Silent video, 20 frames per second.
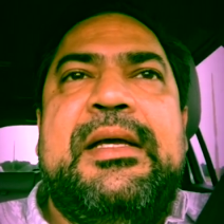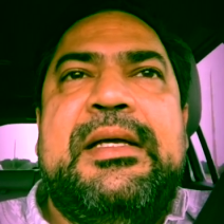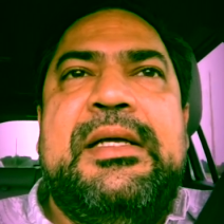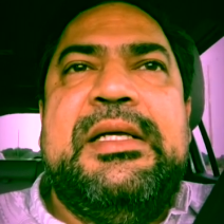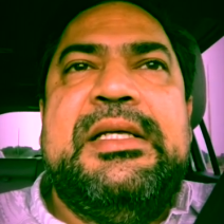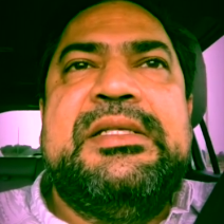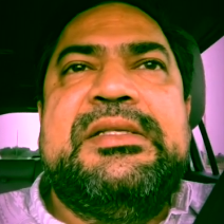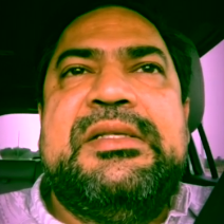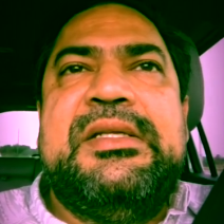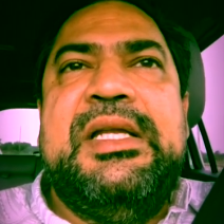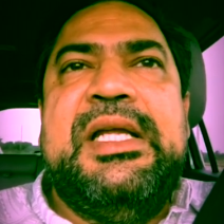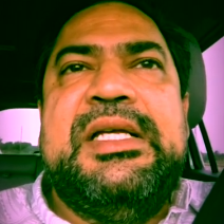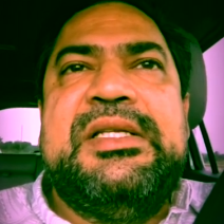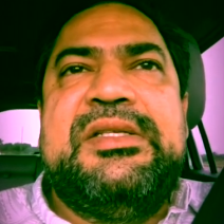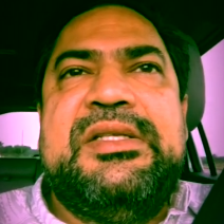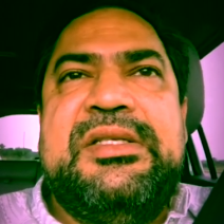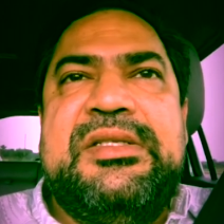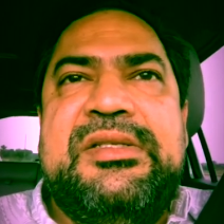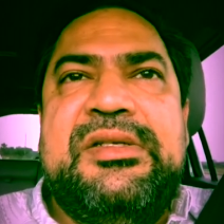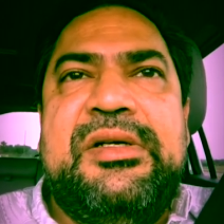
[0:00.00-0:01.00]
is
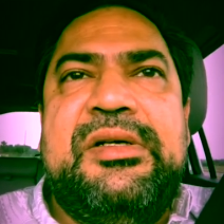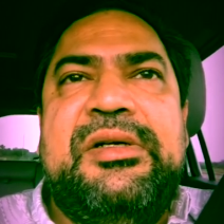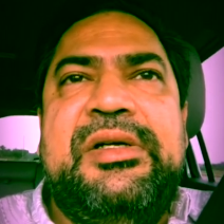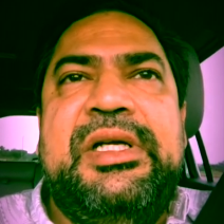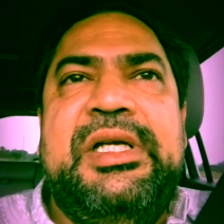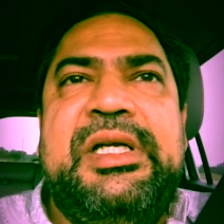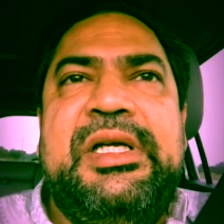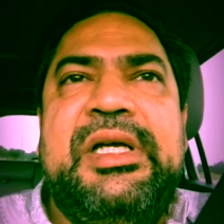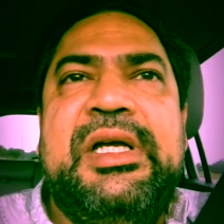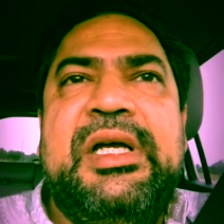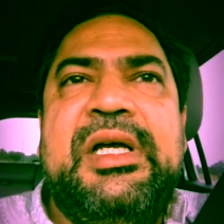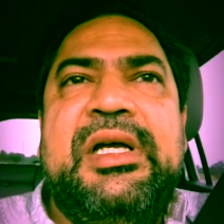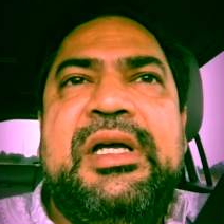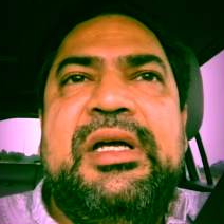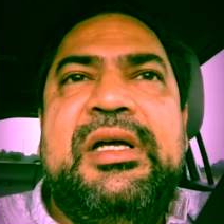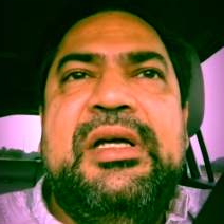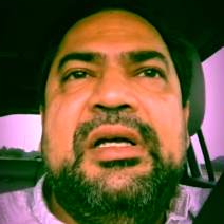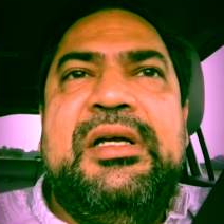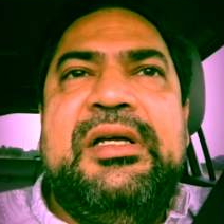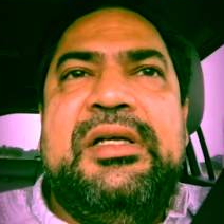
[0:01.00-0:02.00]
necessary,
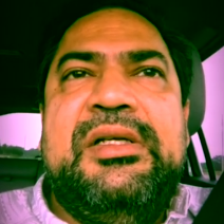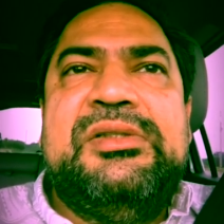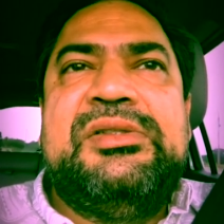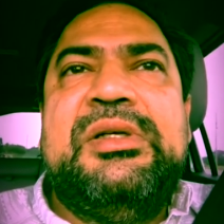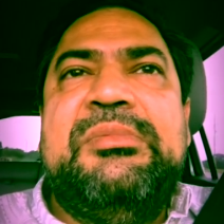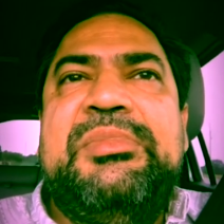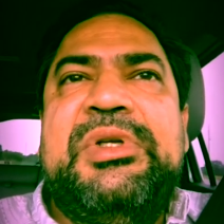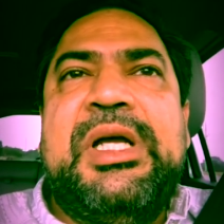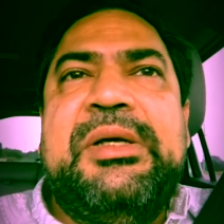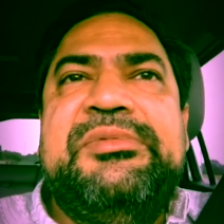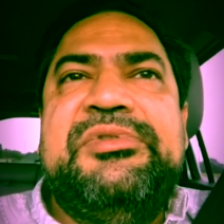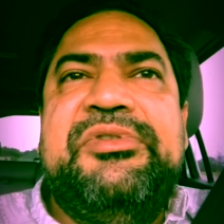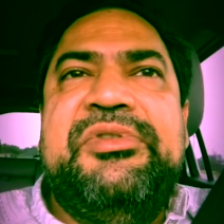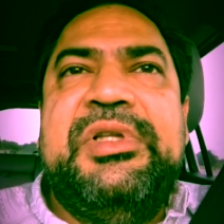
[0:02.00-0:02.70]
sometimes